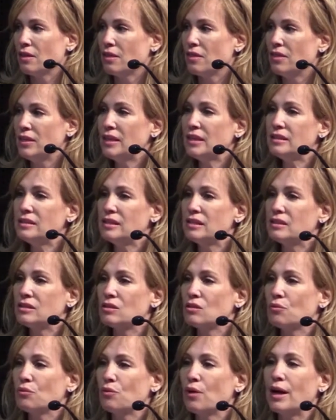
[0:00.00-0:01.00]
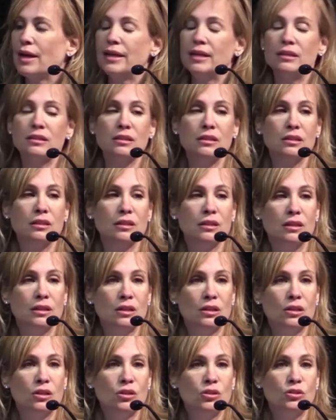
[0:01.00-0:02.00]
This is the right
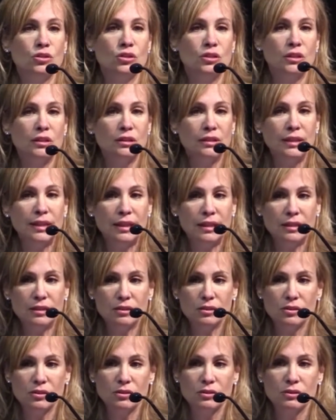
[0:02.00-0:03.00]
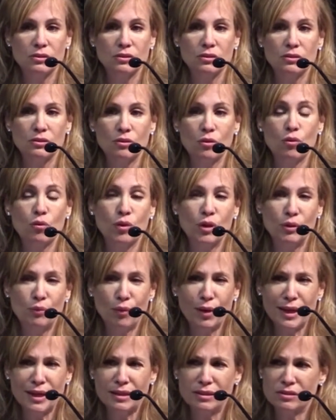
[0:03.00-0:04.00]
to delete or
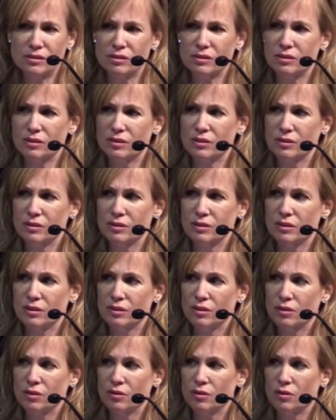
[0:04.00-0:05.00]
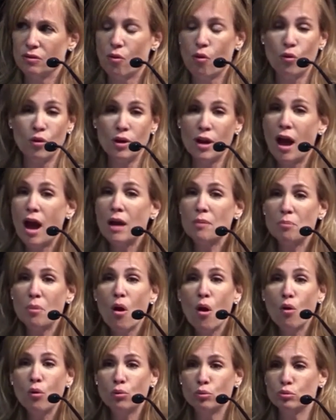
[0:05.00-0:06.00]
erase or not
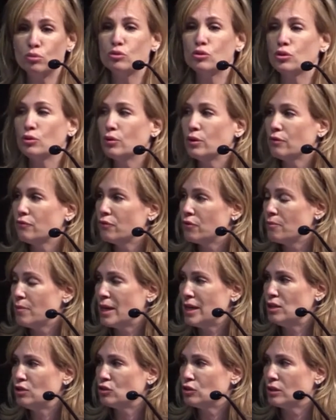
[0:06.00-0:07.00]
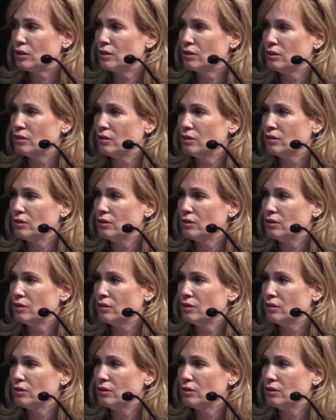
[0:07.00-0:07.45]
post your information